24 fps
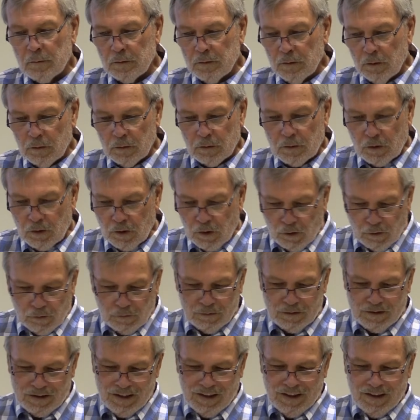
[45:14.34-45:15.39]
with no
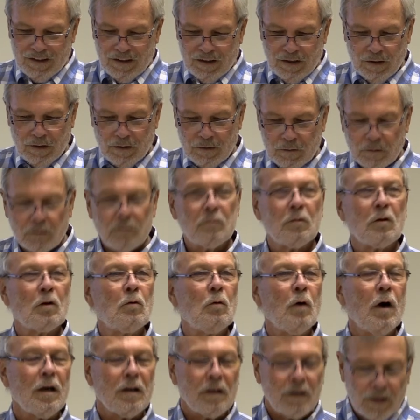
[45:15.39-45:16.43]
curves, uh,
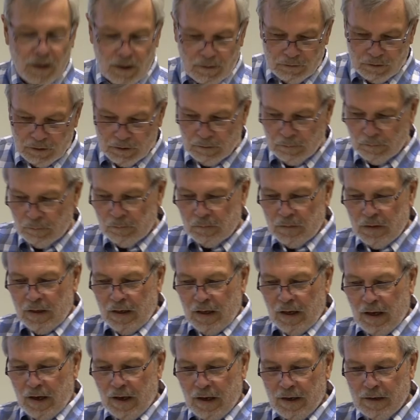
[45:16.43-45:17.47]
quite level.
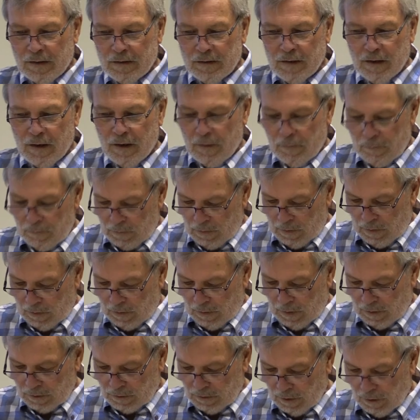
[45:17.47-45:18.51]
And uh,
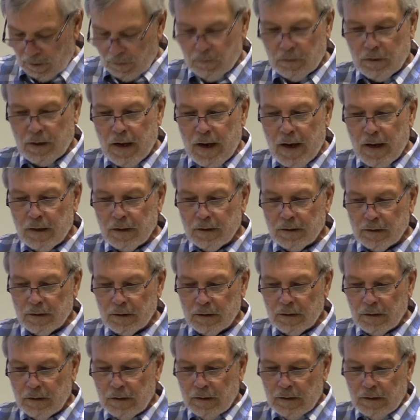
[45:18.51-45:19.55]
that's not
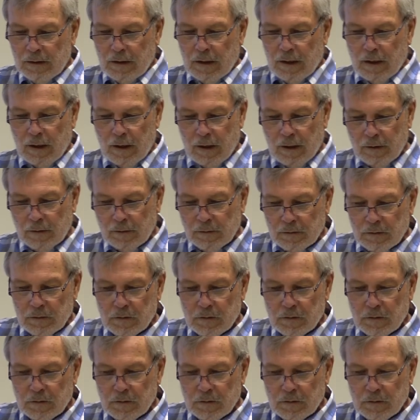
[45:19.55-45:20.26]
reality. Uh,